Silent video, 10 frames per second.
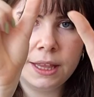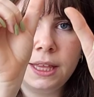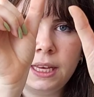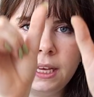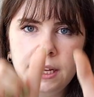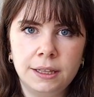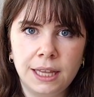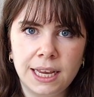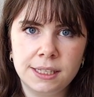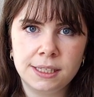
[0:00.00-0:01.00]
the
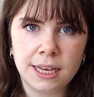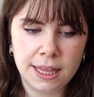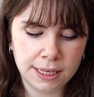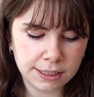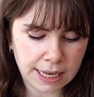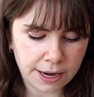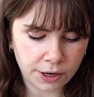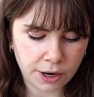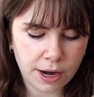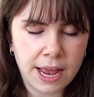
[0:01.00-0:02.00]
lace in the
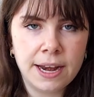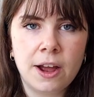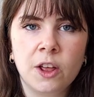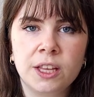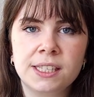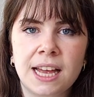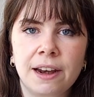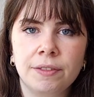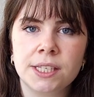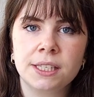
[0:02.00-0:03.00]
center and on the side
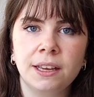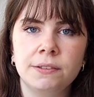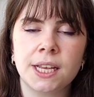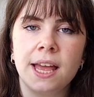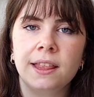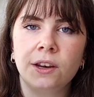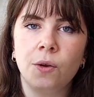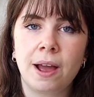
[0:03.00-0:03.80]
of the sleeves, and then you